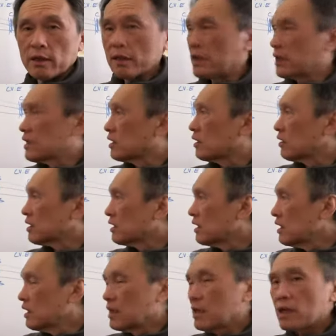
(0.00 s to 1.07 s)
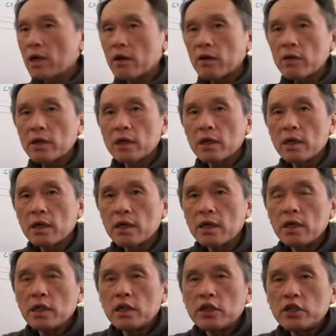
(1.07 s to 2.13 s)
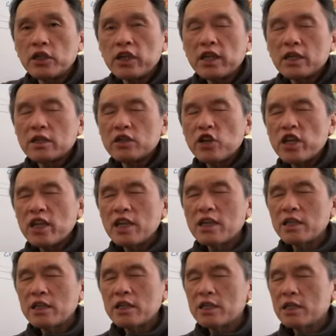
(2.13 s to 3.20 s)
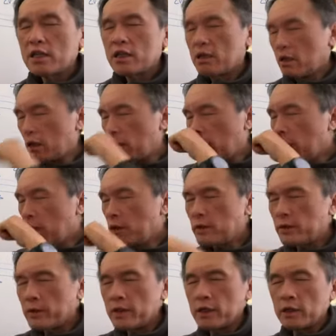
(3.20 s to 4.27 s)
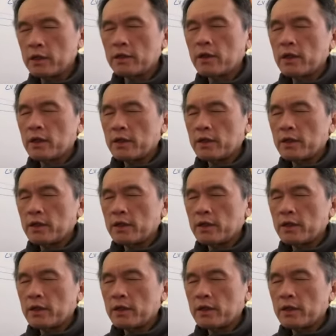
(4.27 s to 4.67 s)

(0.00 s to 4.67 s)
It's not sitting down here drinking tea in